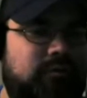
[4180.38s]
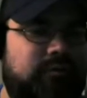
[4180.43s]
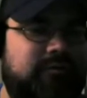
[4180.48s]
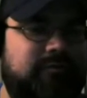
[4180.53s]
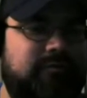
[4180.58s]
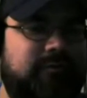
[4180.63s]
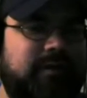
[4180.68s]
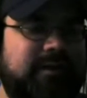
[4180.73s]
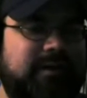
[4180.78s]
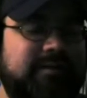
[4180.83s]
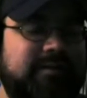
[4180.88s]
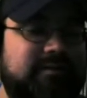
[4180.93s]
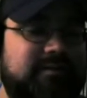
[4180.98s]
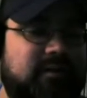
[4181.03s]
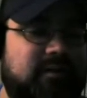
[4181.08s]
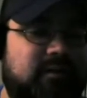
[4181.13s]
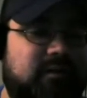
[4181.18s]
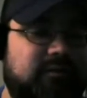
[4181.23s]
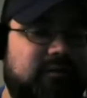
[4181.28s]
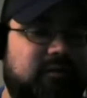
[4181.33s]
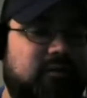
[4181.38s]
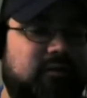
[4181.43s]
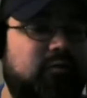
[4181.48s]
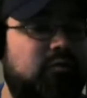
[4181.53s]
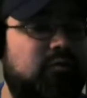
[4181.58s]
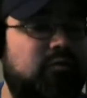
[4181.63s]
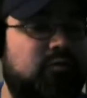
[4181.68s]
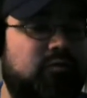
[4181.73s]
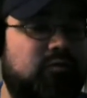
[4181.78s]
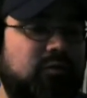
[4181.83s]
little device. It's called the
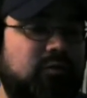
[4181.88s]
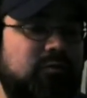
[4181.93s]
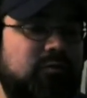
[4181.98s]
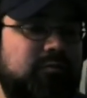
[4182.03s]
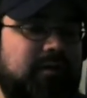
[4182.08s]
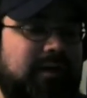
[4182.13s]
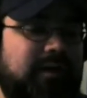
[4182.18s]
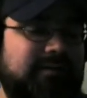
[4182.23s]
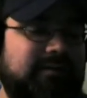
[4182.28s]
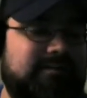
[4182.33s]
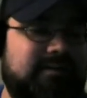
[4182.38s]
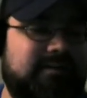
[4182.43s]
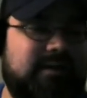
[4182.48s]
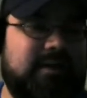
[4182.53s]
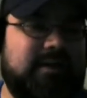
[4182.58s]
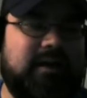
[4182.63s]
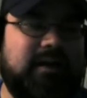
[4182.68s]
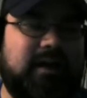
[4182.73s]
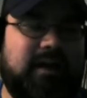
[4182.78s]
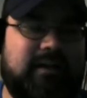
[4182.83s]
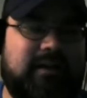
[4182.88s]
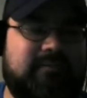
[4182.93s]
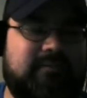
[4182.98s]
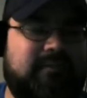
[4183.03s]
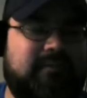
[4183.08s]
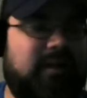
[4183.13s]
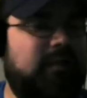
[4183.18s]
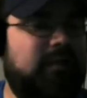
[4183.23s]
Google Chromecast. It's